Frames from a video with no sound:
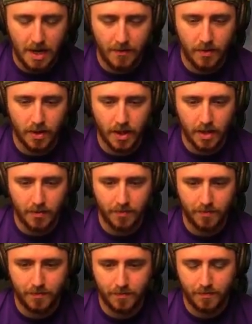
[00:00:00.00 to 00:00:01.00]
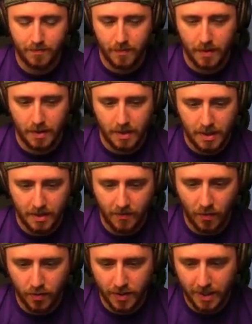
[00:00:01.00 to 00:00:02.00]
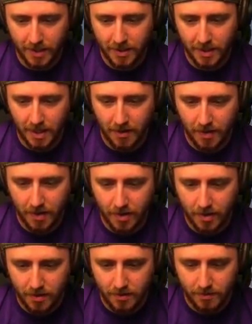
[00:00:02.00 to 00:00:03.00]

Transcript: every game. If only DayZ had that,